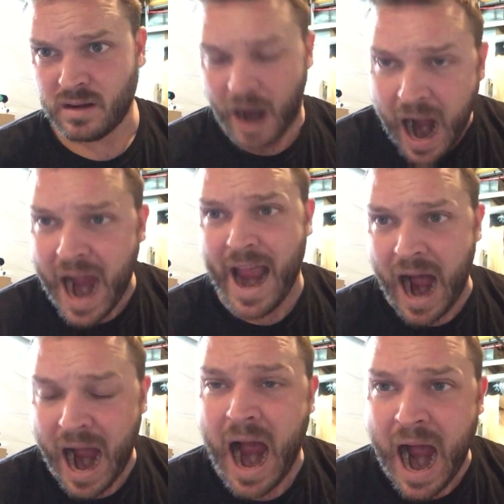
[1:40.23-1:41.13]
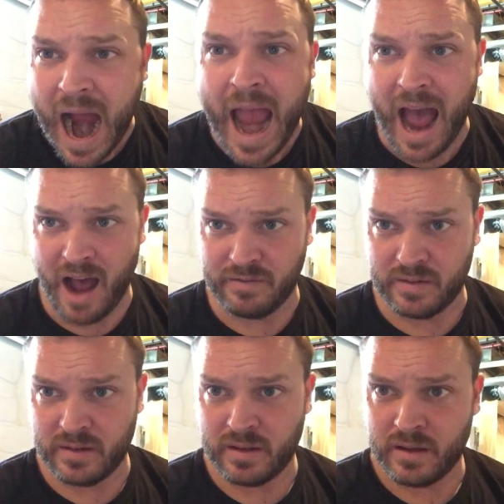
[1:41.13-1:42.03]
I have.
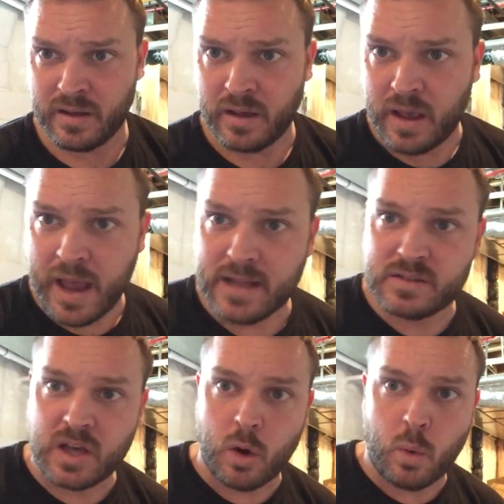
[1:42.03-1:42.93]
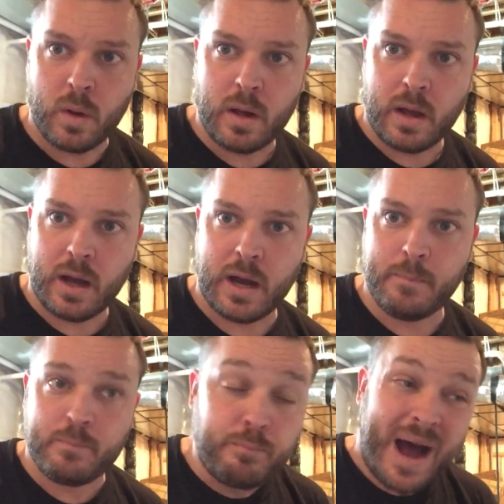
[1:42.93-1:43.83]
And so,
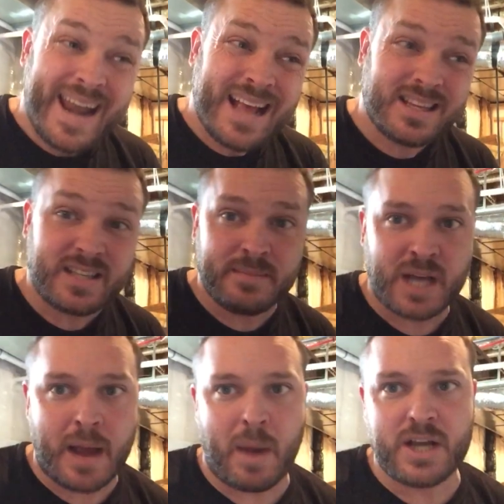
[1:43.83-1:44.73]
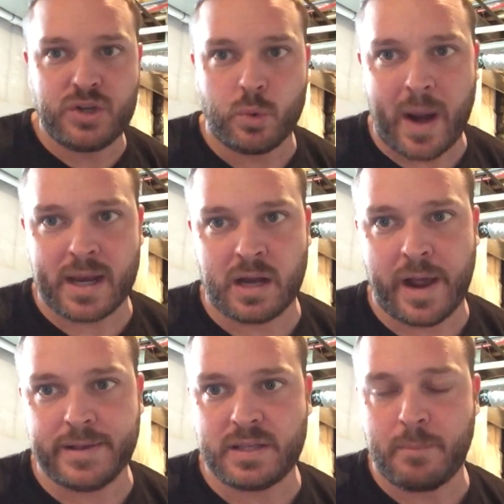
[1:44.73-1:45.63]
but at the same time, I do
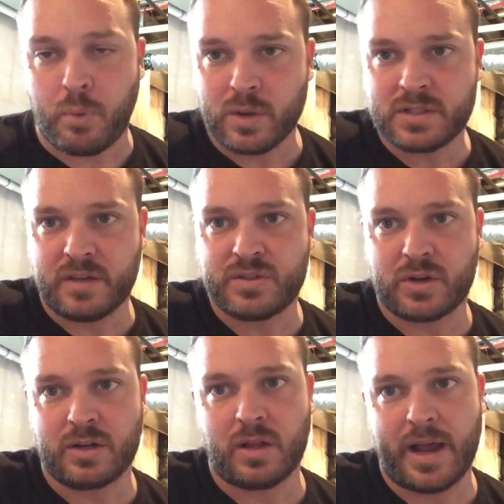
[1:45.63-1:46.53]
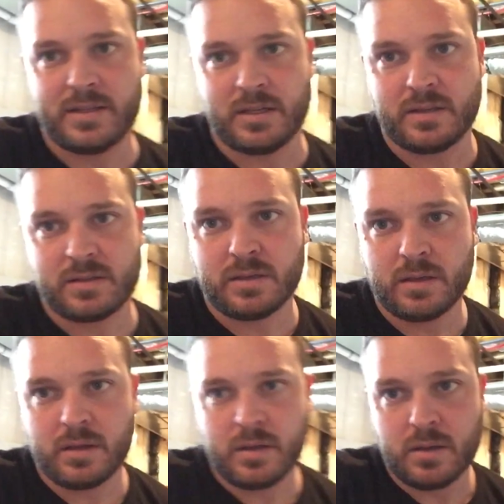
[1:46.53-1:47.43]
recognize the importance of certain alliances.
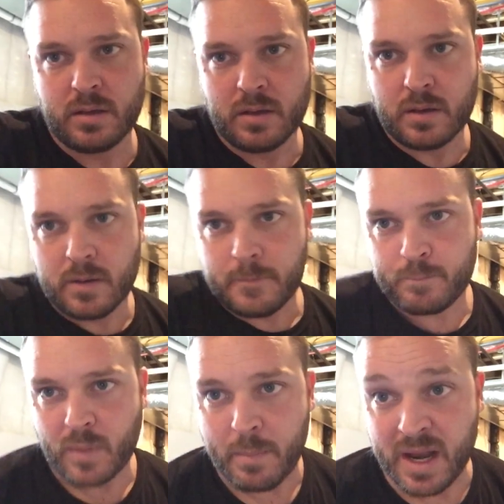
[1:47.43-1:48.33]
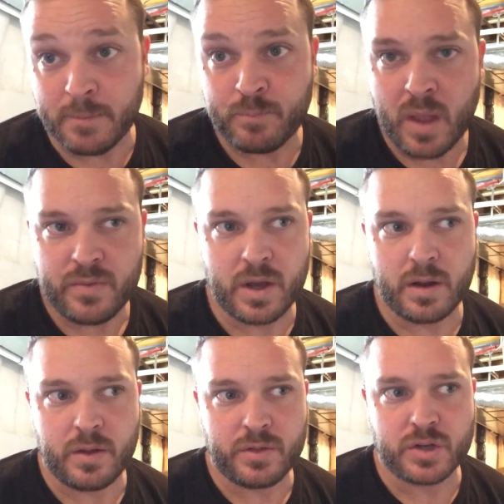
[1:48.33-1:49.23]
I mean,
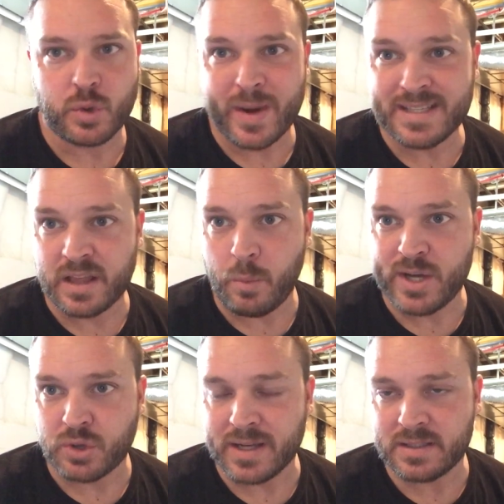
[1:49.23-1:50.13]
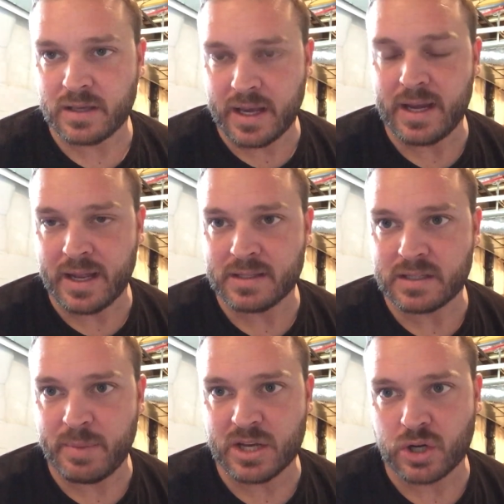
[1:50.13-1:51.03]
there's a reason that we trust Indians
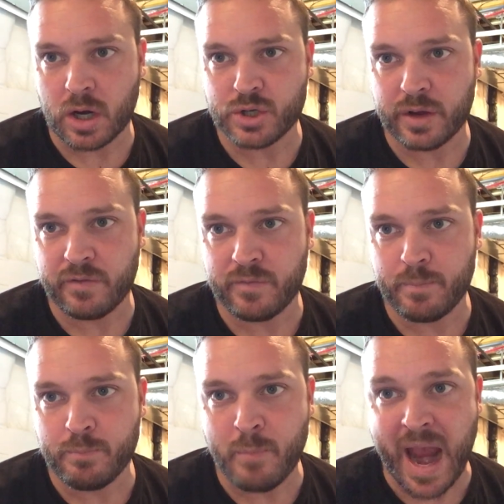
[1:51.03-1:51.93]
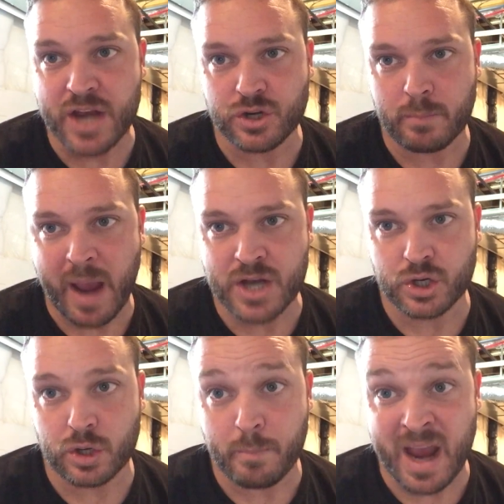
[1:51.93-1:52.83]
to be in charge of
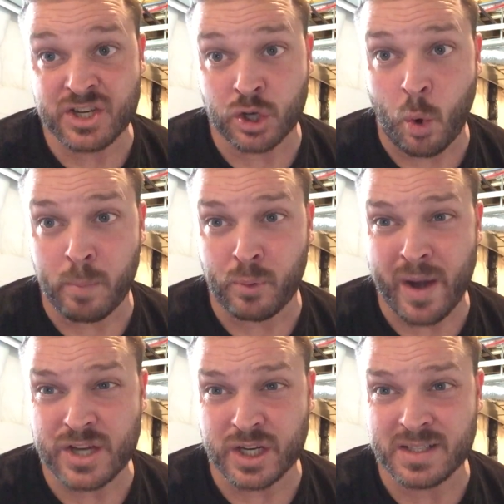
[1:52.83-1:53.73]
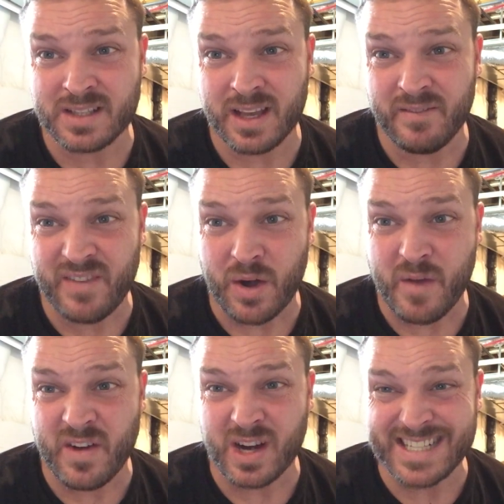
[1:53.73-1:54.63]
major corporations, very,
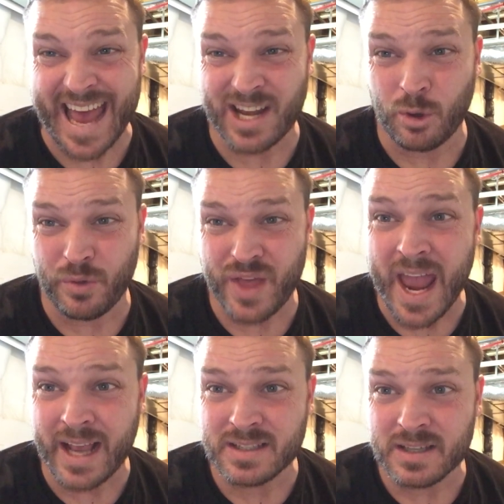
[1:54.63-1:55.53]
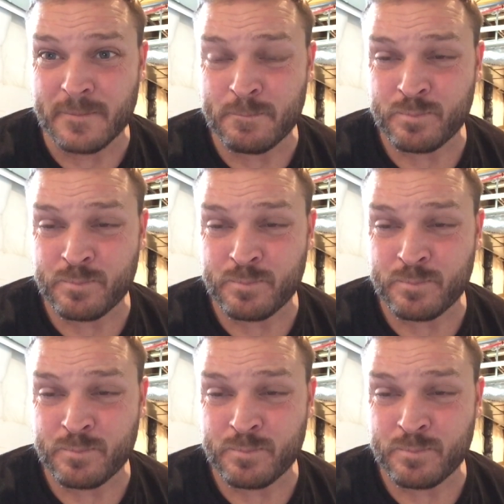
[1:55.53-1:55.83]
very technical things.